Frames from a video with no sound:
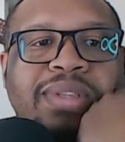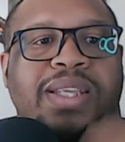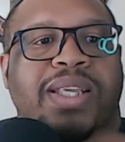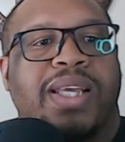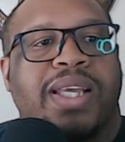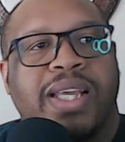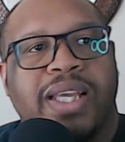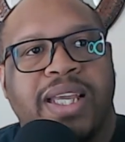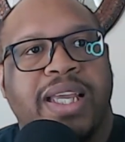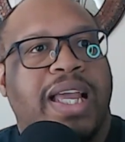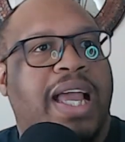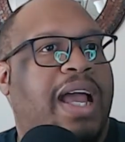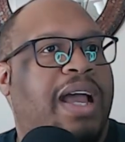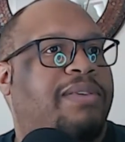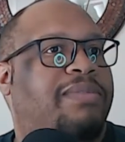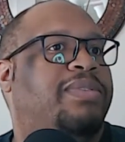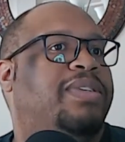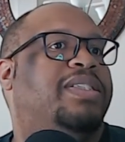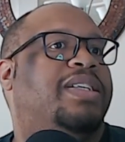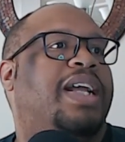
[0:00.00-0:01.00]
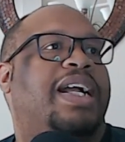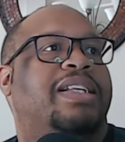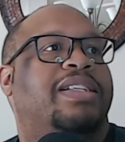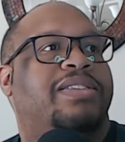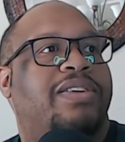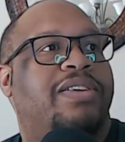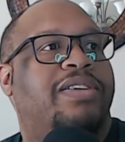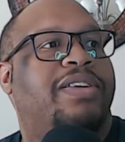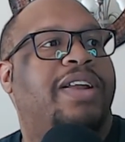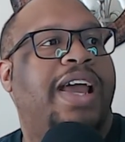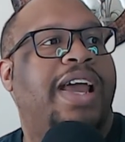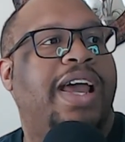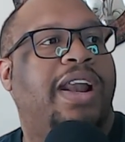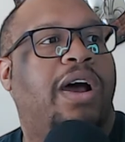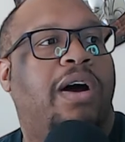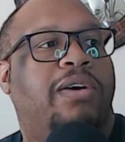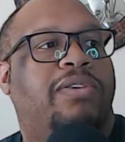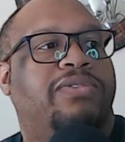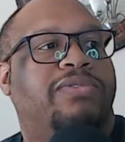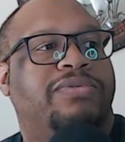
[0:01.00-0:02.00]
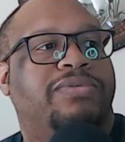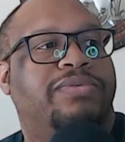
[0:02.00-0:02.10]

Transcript: I wish I could turn that off.